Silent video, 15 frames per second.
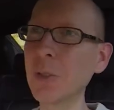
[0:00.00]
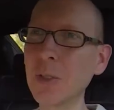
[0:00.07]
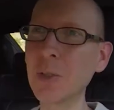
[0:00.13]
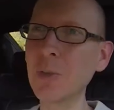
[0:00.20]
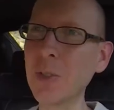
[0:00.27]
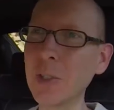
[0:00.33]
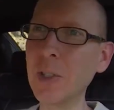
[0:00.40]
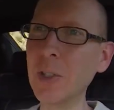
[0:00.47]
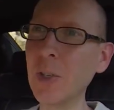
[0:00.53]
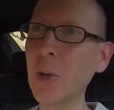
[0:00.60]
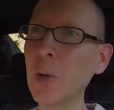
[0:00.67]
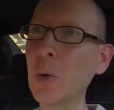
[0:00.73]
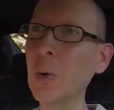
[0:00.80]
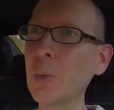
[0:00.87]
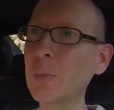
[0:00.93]
There's really
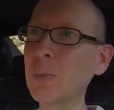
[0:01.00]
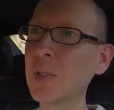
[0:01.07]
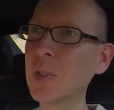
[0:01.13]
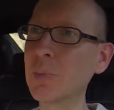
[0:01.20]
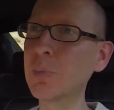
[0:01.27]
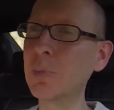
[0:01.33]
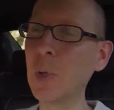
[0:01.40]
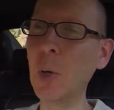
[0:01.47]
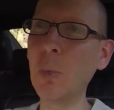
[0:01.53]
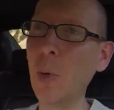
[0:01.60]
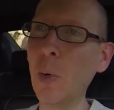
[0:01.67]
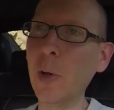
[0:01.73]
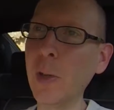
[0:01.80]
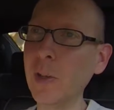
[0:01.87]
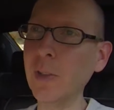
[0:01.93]
no
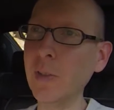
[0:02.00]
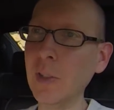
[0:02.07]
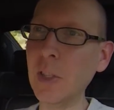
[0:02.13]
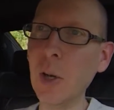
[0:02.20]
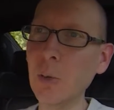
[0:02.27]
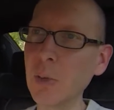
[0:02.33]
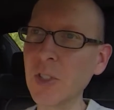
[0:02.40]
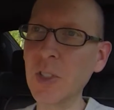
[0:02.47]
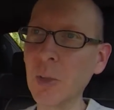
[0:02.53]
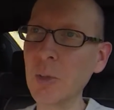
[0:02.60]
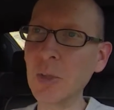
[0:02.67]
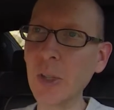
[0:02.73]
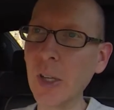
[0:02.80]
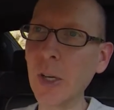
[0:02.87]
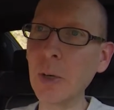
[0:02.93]
point in going so
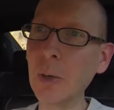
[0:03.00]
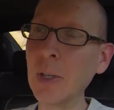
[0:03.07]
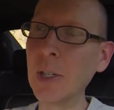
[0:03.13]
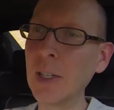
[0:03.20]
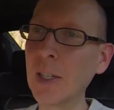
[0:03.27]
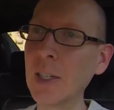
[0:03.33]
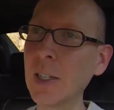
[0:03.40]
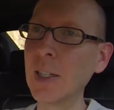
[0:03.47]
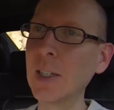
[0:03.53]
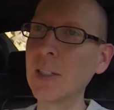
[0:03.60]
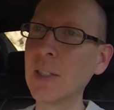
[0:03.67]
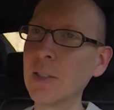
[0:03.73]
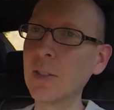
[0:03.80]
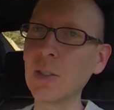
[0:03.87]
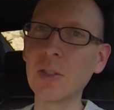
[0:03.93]
slow.
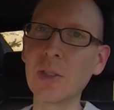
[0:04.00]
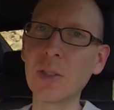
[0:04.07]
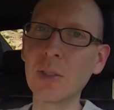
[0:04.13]
You